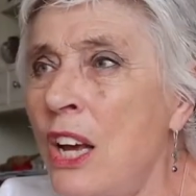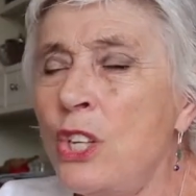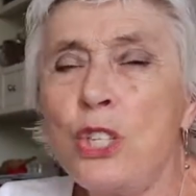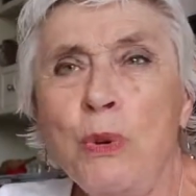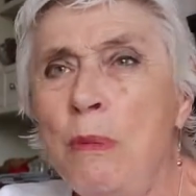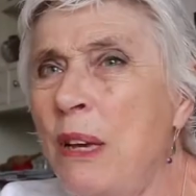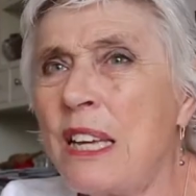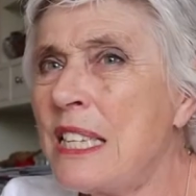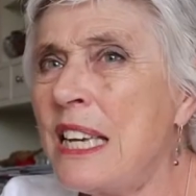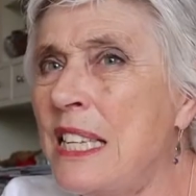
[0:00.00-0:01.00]
So we
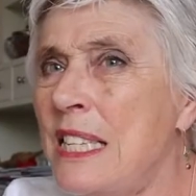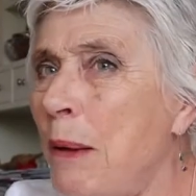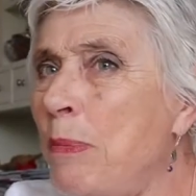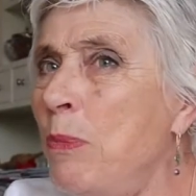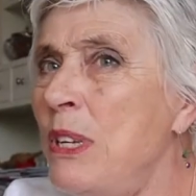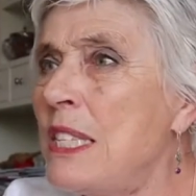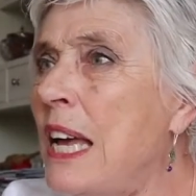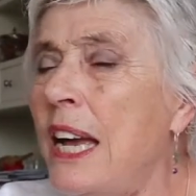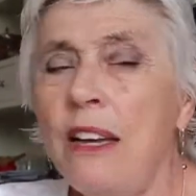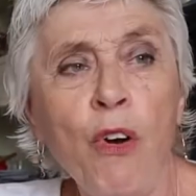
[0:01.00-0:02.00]
mix kids up and we
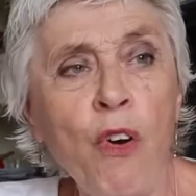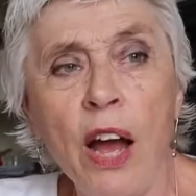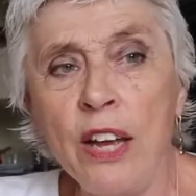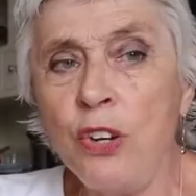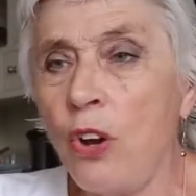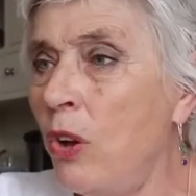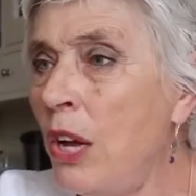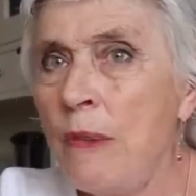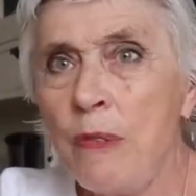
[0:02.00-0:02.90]
say, all right, you know,